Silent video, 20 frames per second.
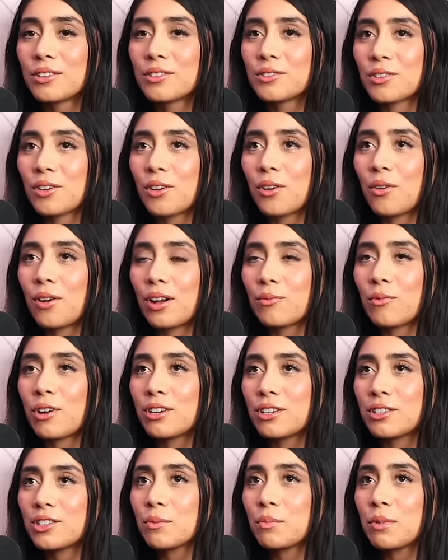So I
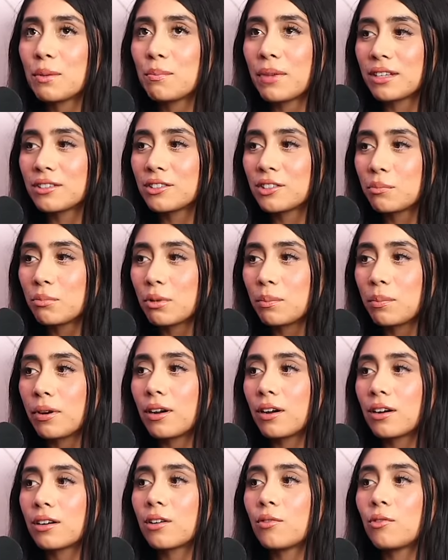wanted to be mentally
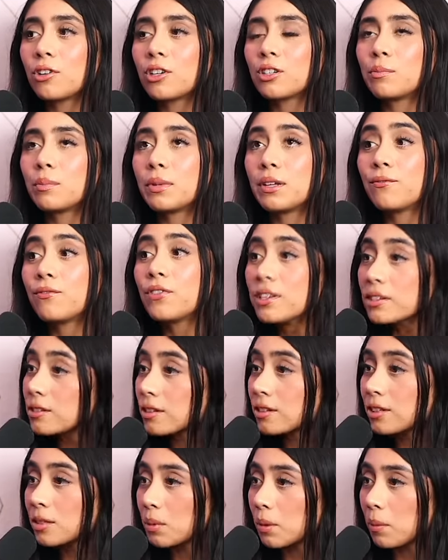prepared. I wanted to be
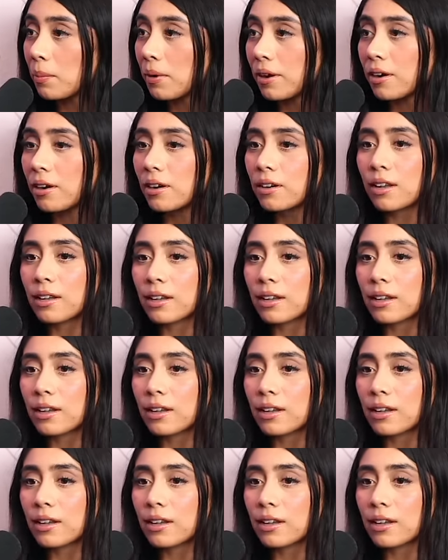physically prepared.